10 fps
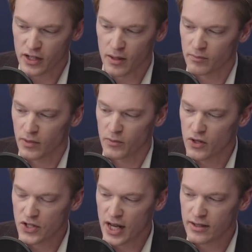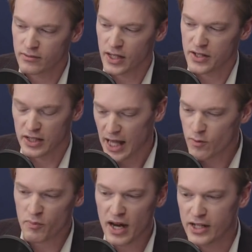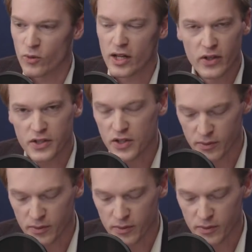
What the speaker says: and I'm not saying it's the Labor Party or whatever.